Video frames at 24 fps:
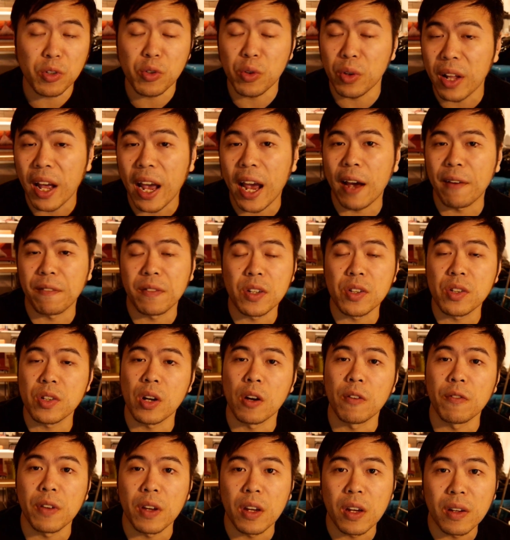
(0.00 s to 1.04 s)
you'll have to
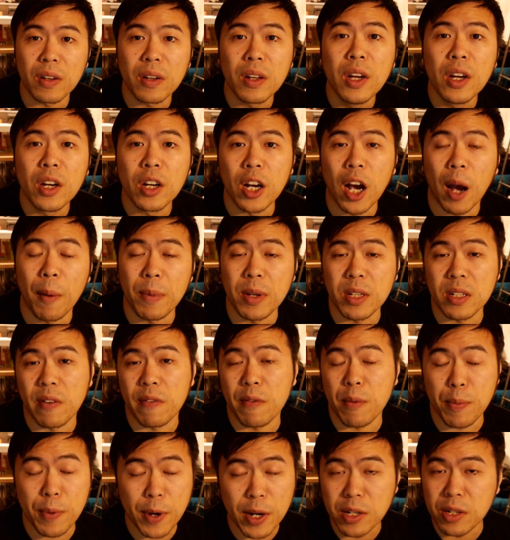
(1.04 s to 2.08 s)
shove in copies
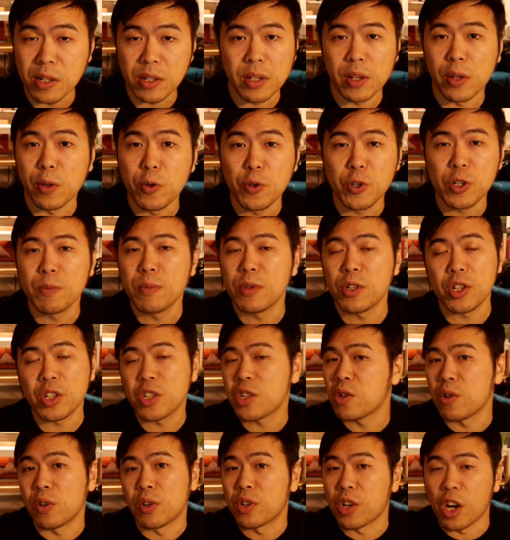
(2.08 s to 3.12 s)
of Apprentice Illusion
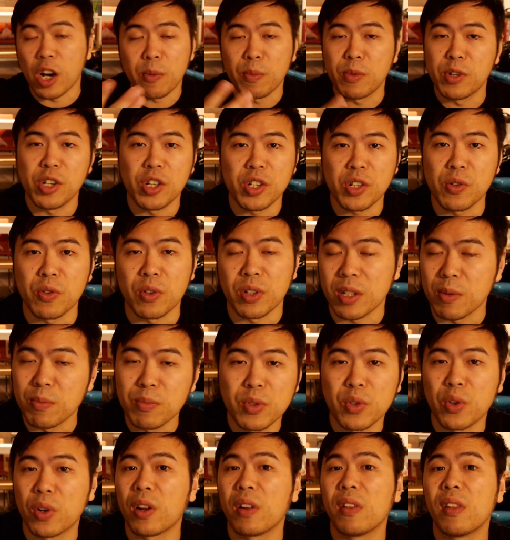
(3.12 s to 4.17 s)
Magician or Dark Magician or some
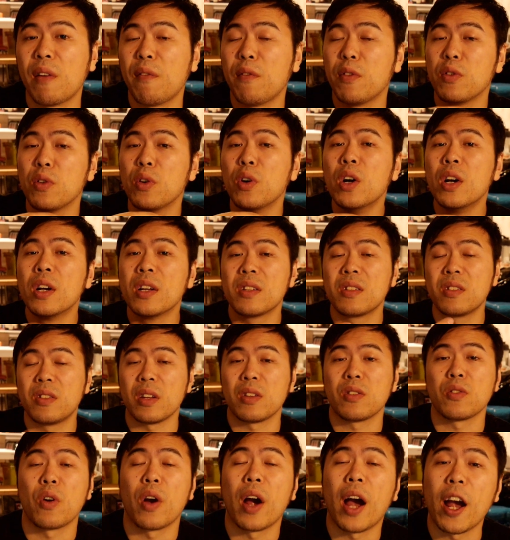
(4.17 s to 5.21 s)
sort of level
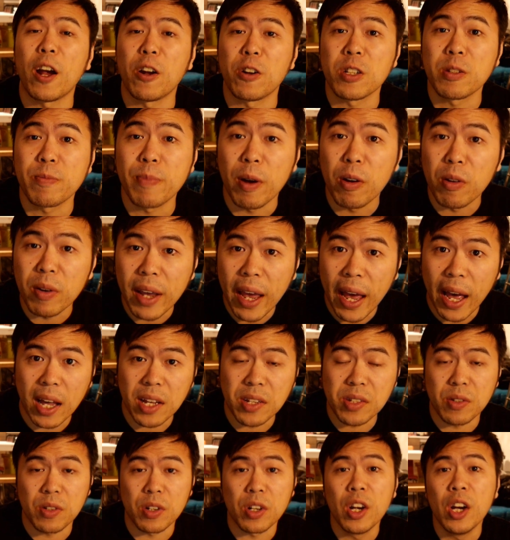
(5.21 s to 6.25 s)
6 or higher
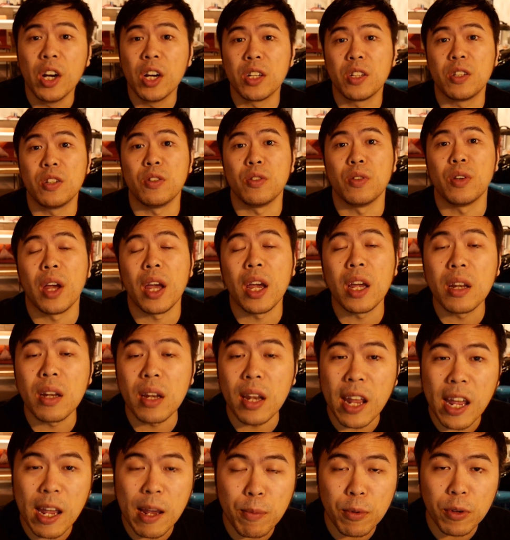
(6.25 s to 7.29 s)
spellcaster to
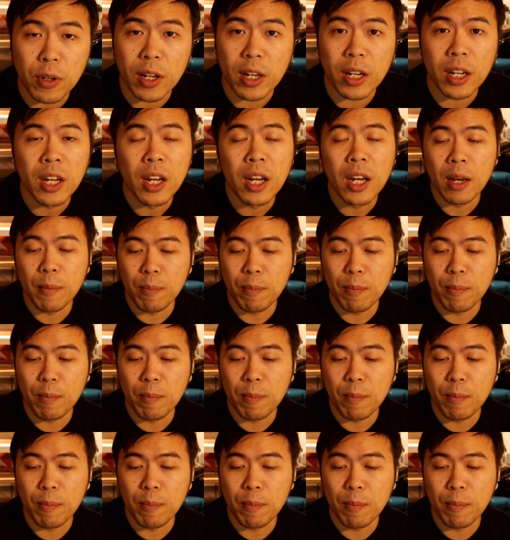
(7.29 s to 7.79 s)
enable it